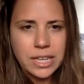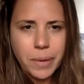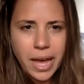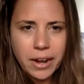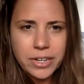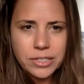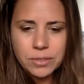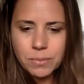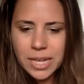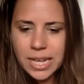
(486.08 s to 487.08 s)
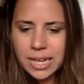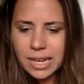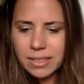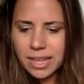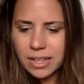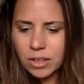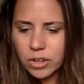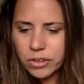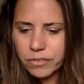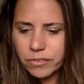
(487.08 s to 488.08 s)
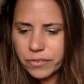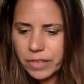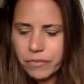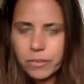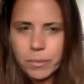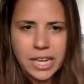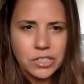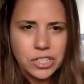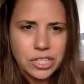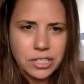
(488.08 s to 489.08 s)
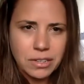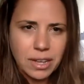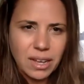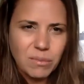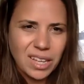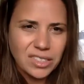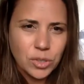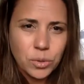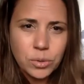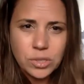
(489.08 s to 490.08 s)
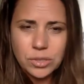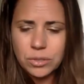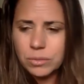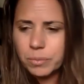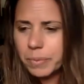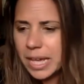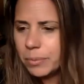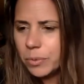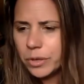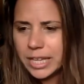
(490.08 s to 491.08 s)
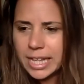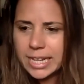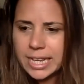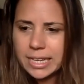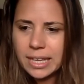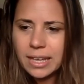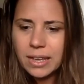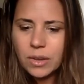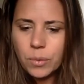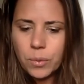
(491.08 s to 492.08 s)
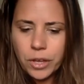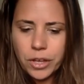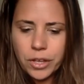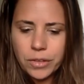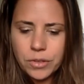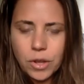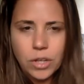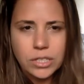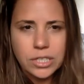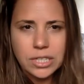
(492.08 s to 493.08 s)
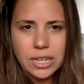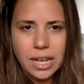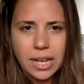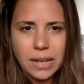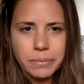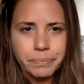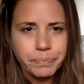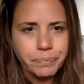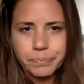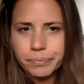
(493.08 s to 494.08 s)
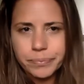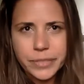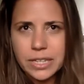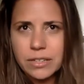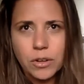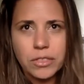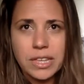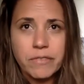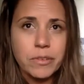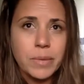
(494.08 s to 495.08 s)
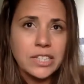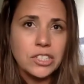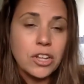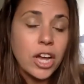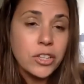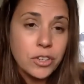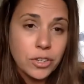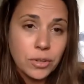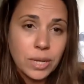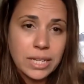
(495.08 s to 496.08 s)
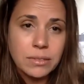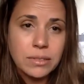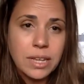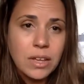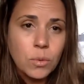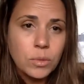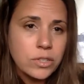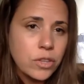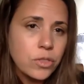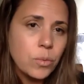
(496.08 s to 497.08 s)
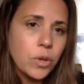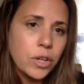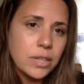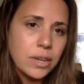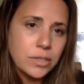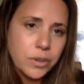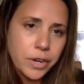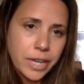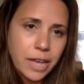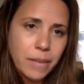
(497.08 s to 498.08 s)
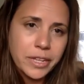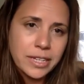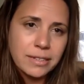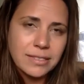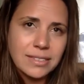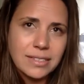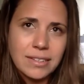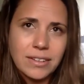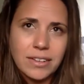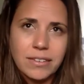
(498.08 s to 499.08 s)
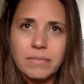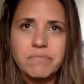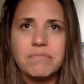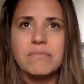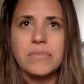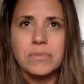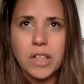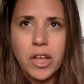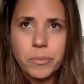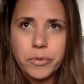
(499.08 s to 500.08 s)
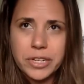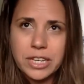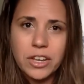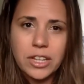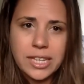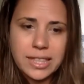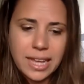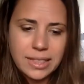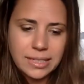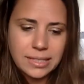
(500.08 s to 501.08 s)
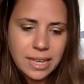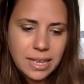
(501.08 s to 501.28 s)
apparent to me that a lot of information um, our schools or people were getting were not um, not the information I knew and was not the world I was growing up in. As you know, I learned pretty early that this